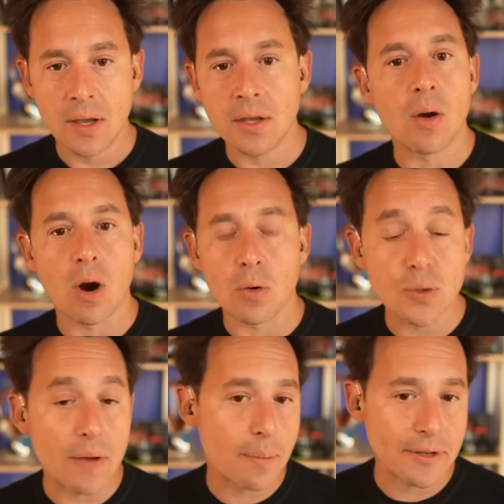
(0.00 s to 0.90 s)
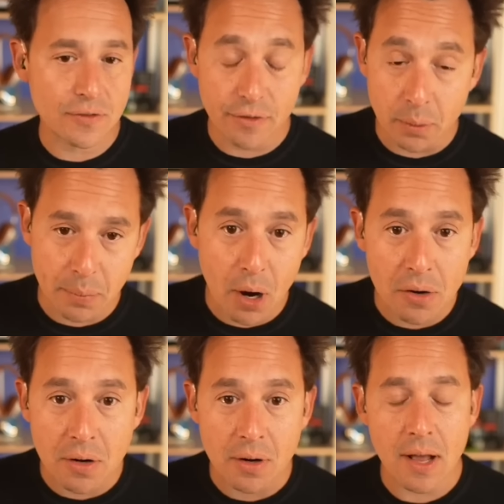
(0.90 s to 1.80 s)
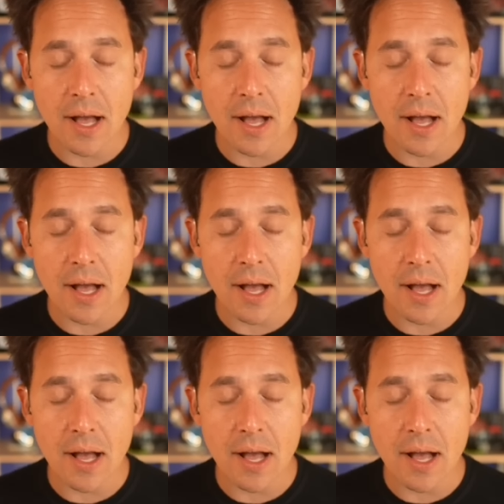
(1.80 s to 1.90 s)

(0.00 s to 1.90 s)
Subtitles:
do we have the best fulfillment partner?